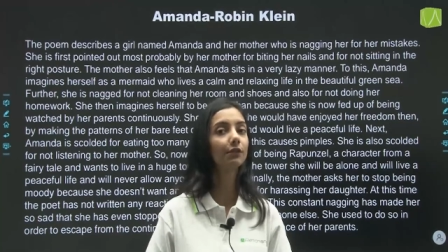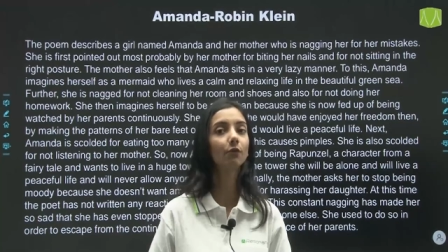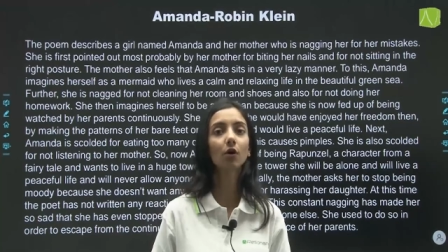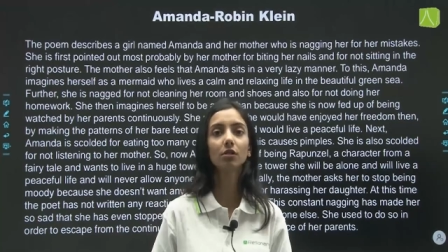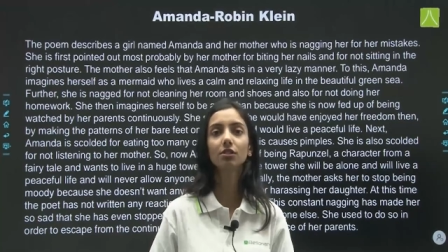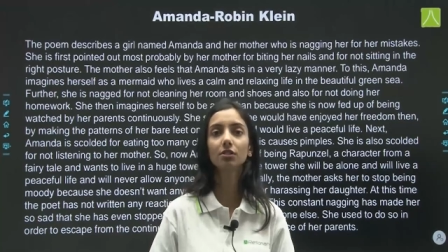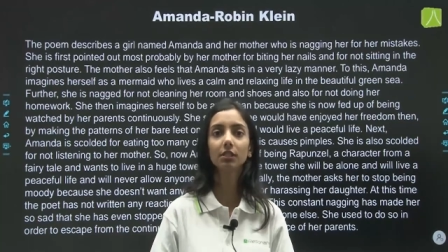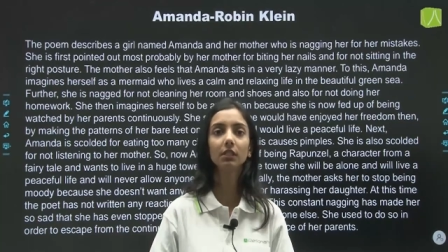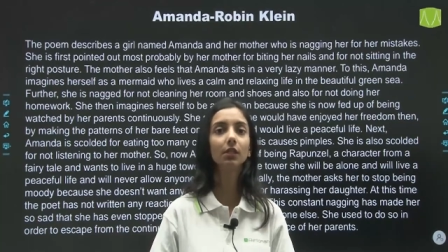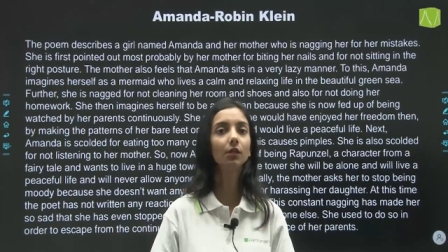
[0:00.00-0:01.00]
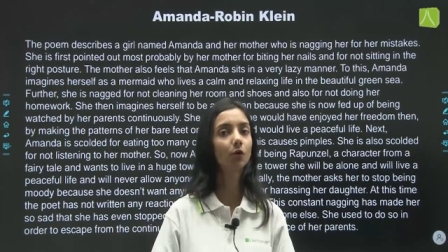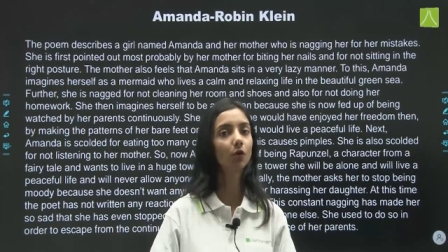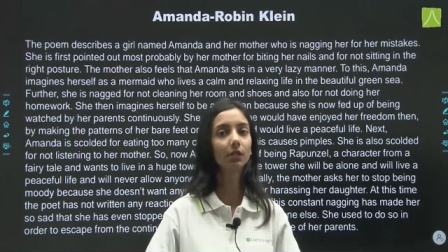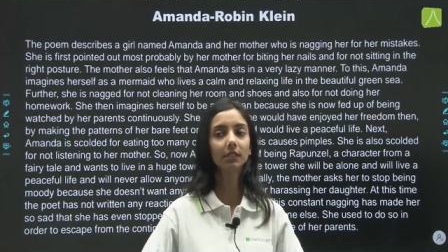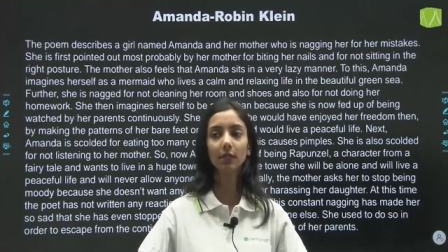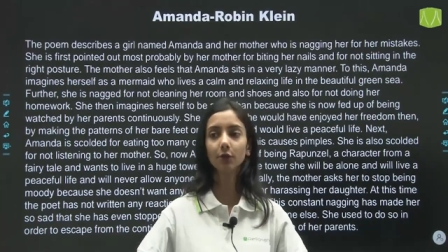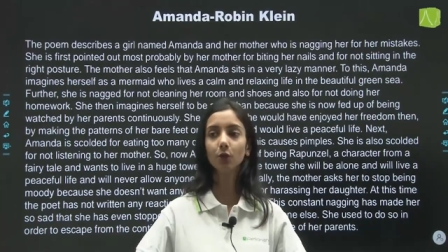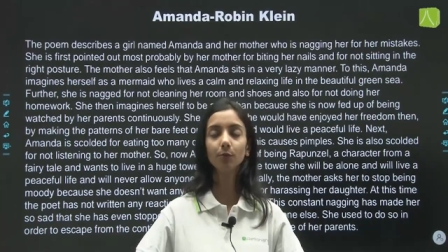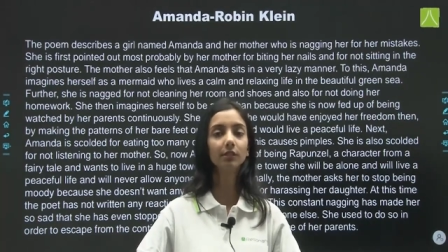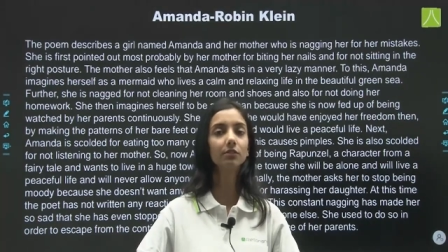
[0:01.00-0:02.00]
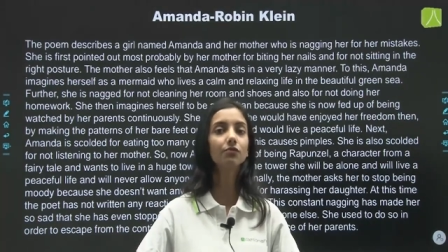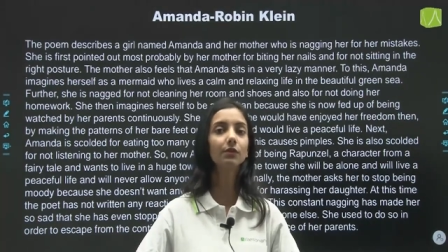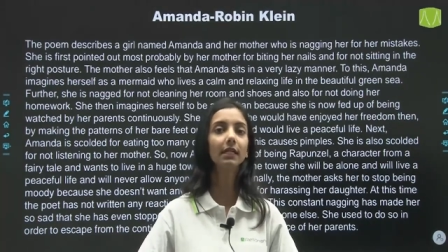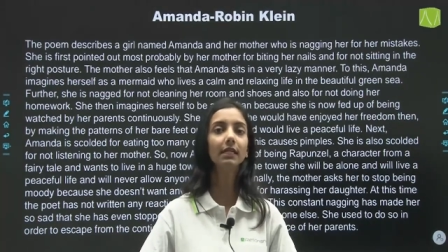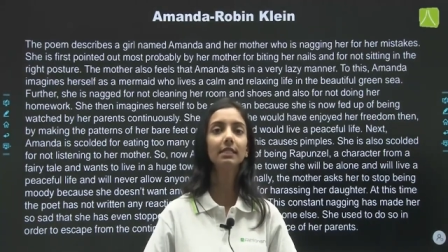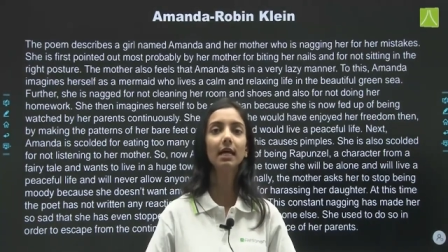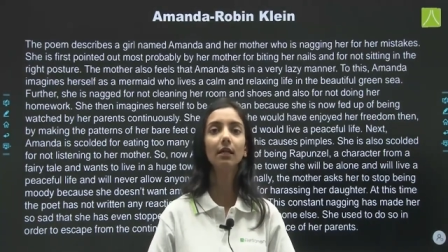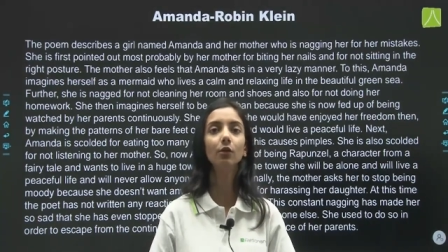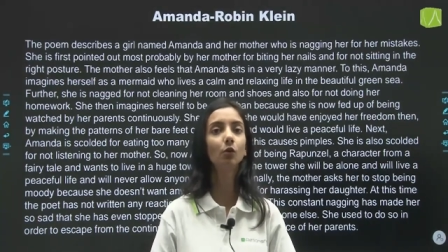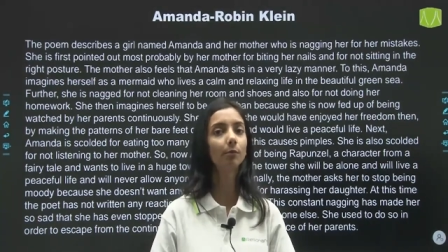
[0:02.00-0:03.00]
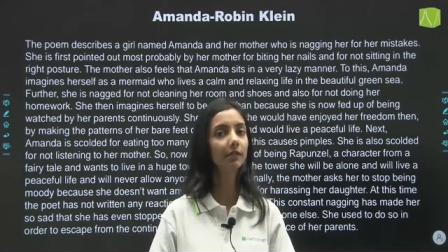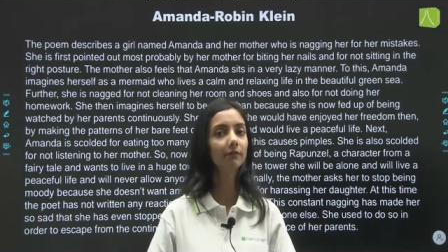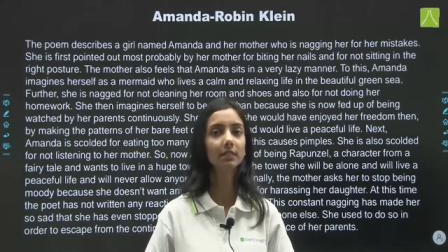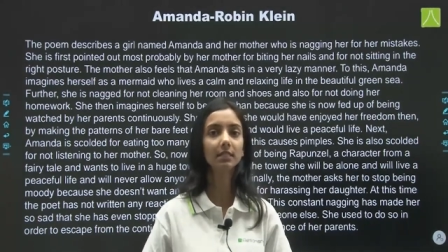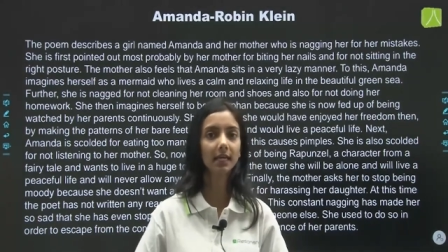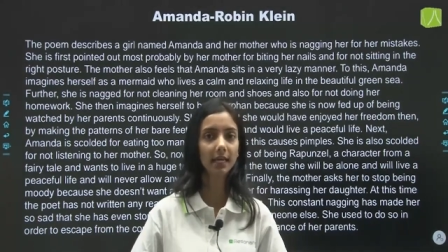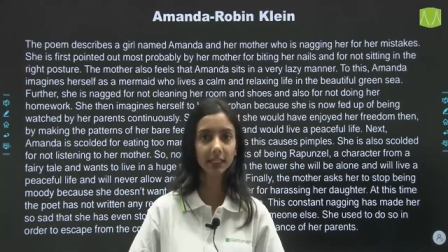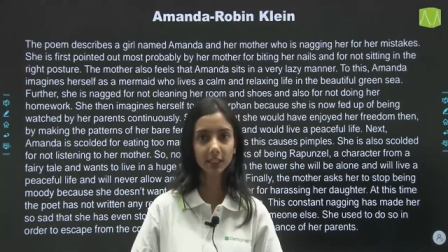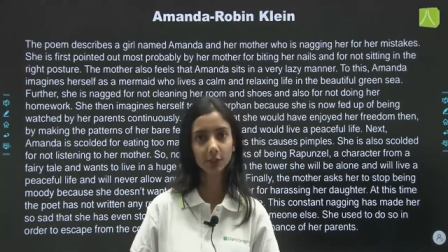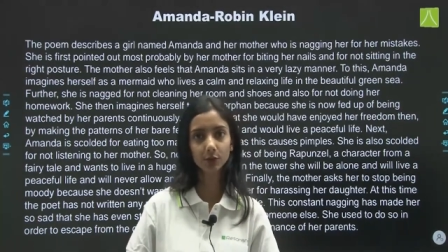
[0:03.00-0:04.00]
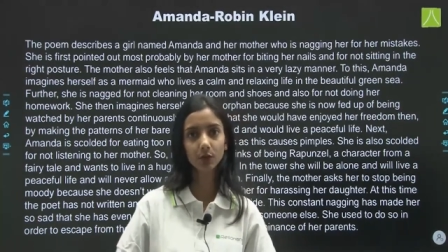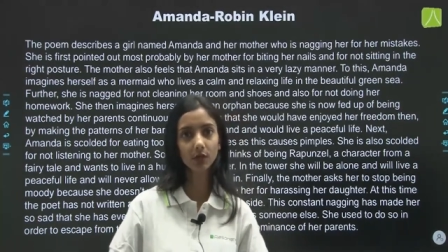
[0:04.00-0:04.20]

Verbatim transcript: she wants, she ro- can roam in the streets and nobody will say anything to